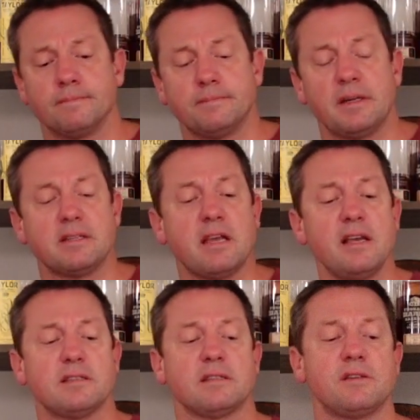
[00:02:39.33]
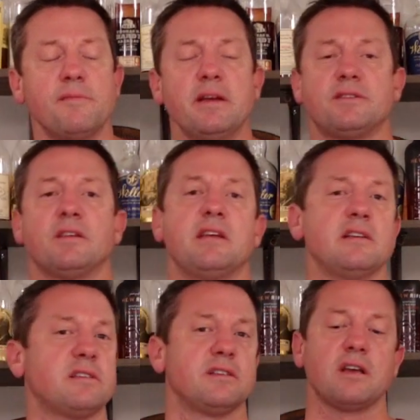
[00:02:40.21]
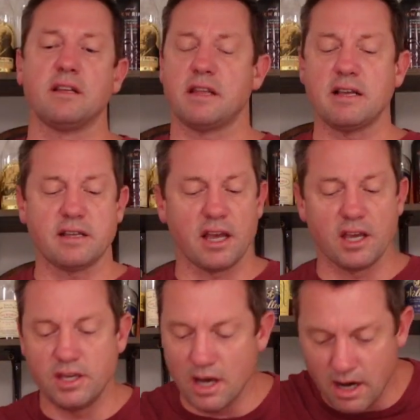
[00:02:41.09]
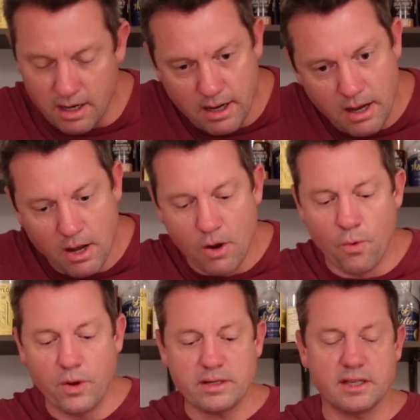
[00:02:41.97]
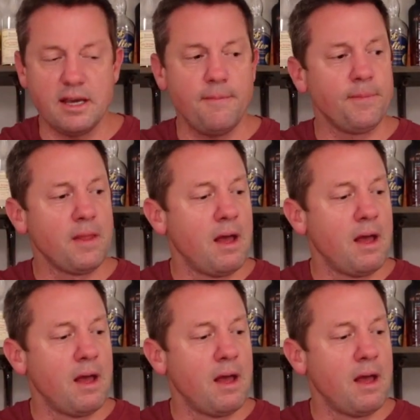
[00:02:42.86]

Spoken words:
but it tastes, to me, it tastes like a young whiskey.